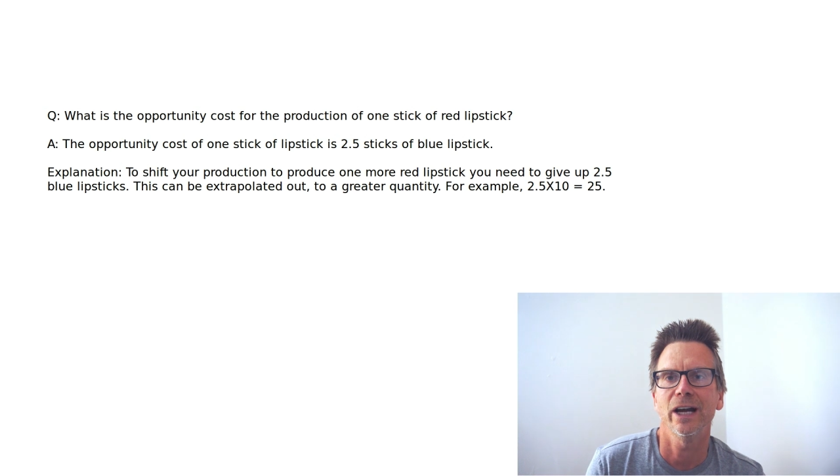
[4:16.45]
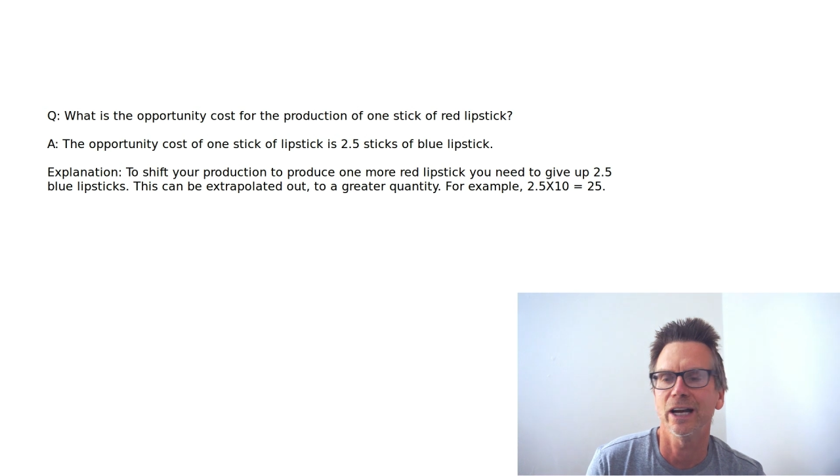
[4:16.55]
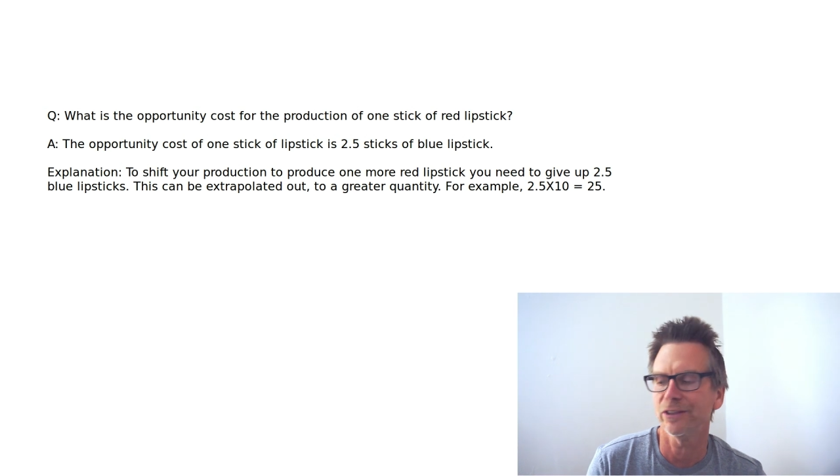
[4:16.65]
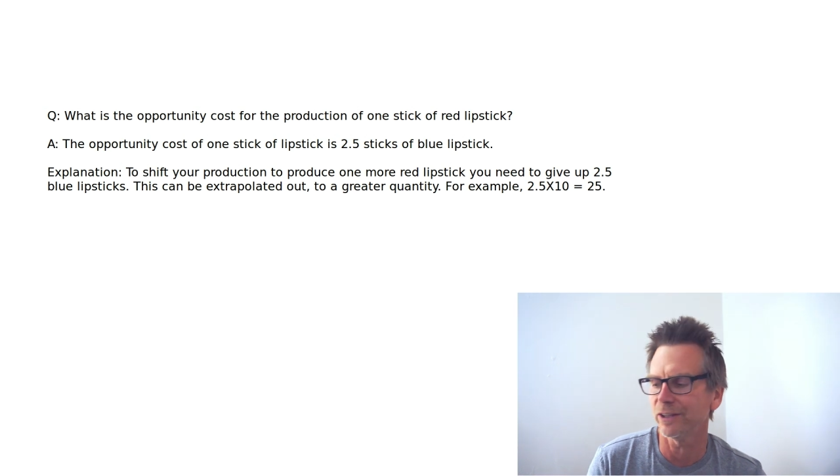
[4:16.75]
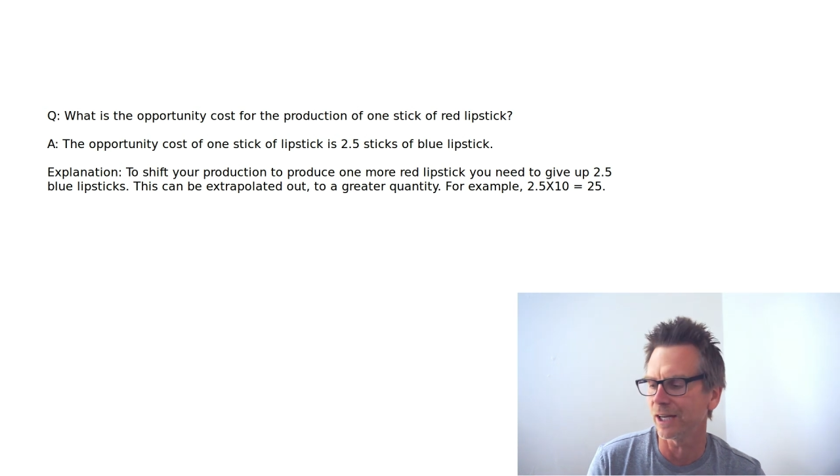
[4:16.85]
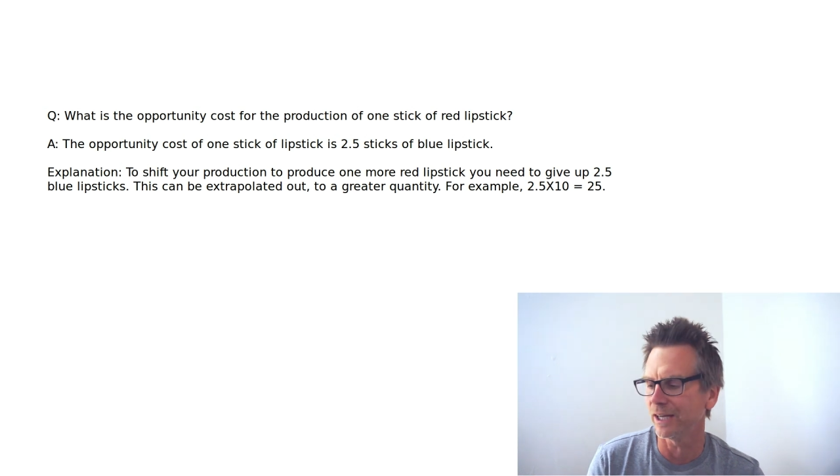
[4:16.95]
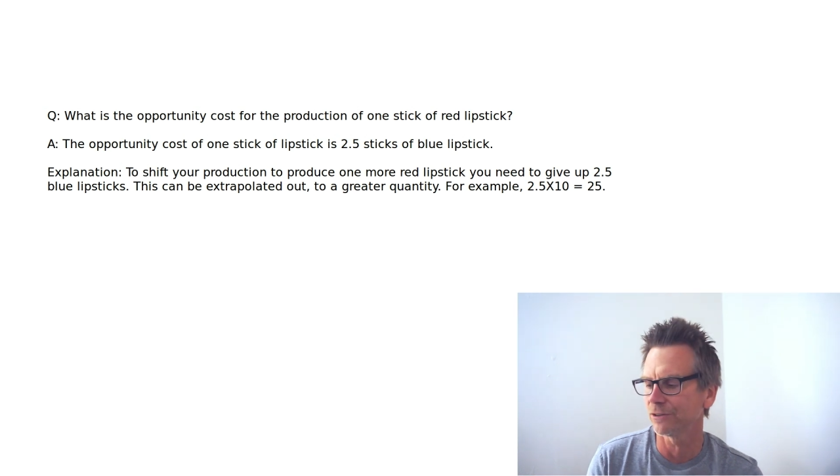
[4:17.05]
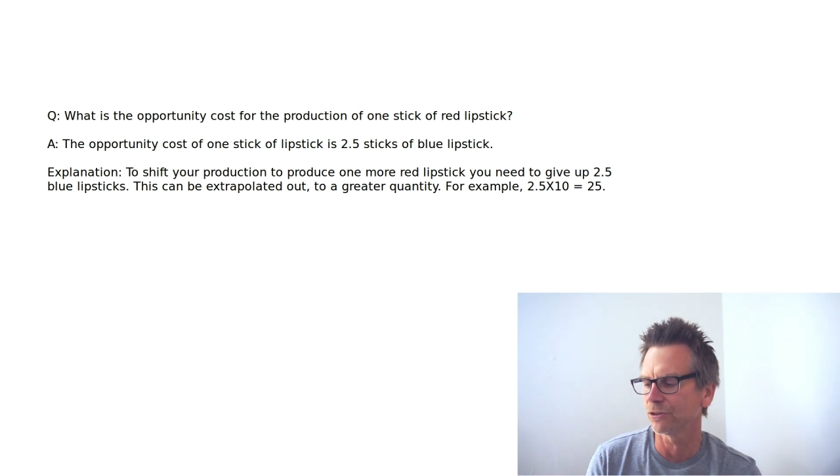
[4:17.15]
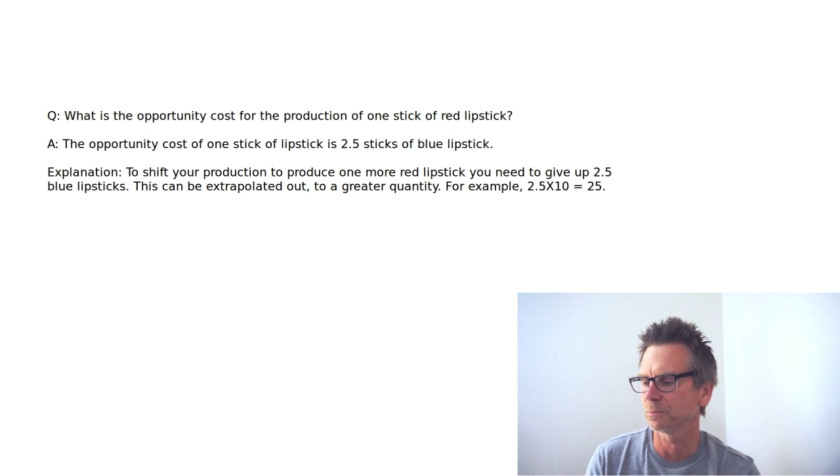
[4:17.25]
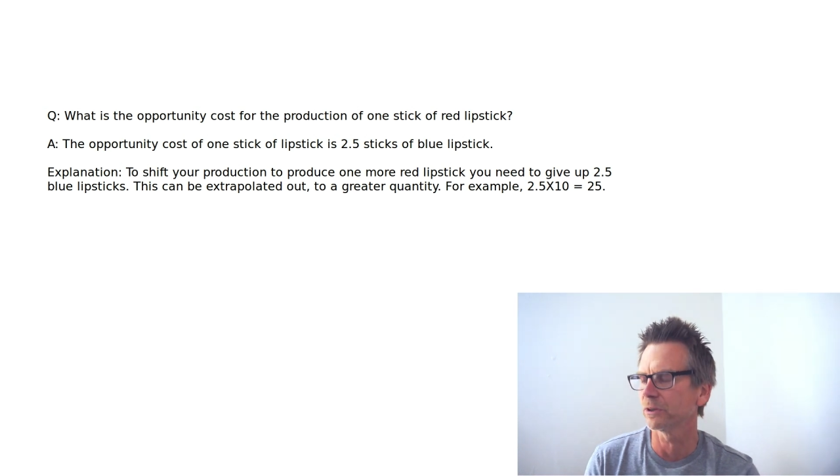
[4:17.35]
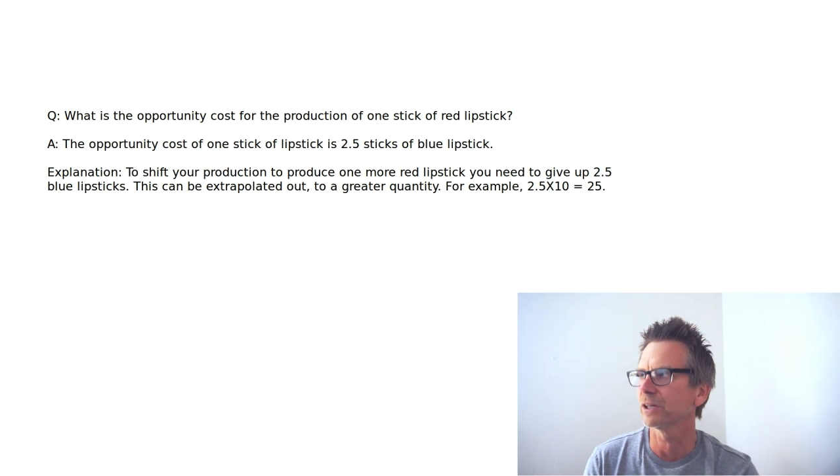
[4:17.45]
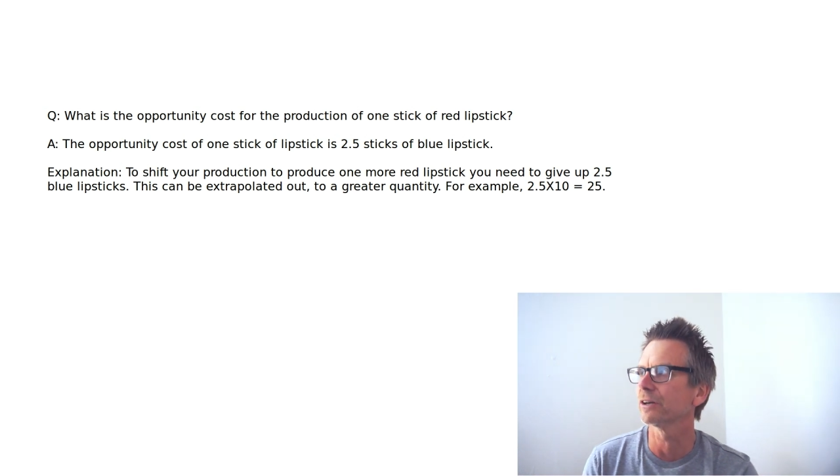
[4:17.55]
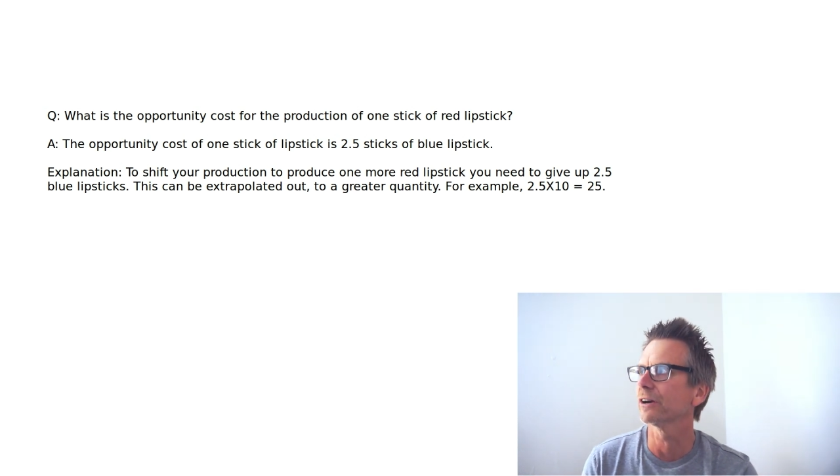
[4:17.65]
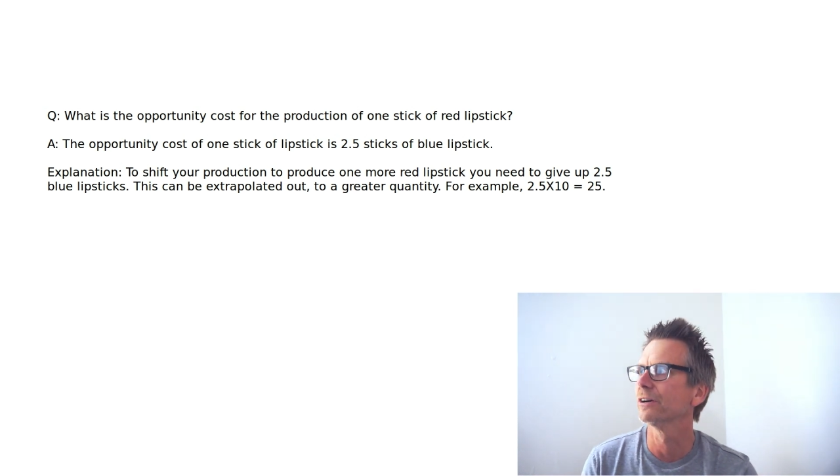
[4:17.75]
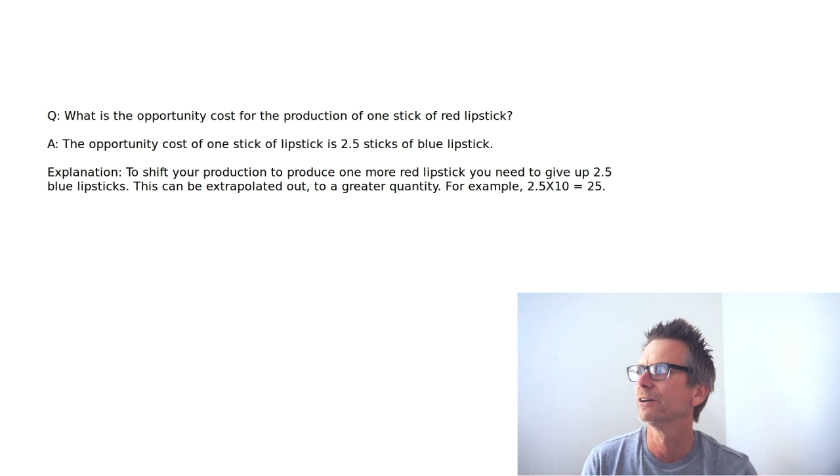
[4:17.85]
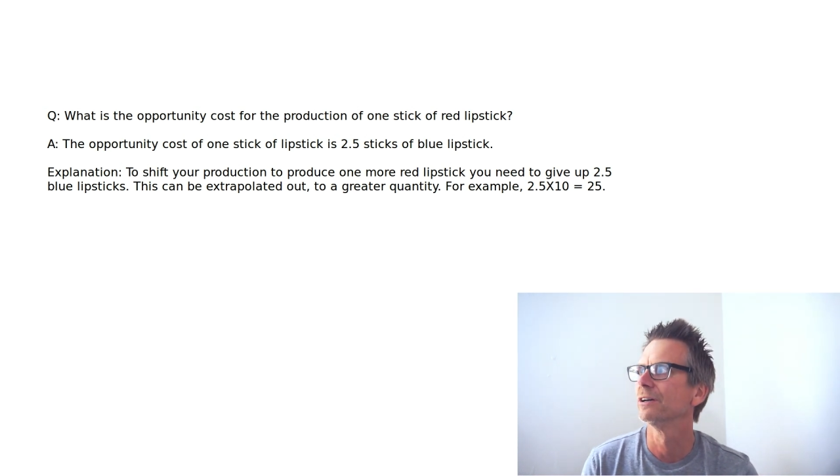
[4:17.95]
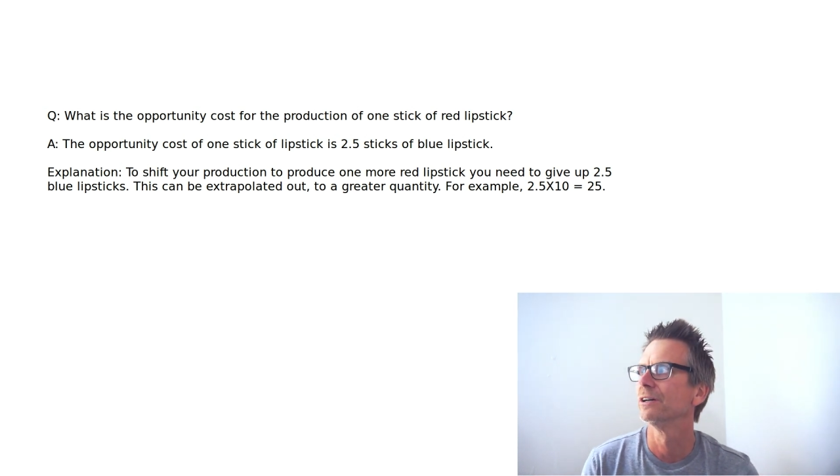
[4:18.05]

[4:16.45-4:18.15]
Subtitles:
And I think that answer is pretty clear.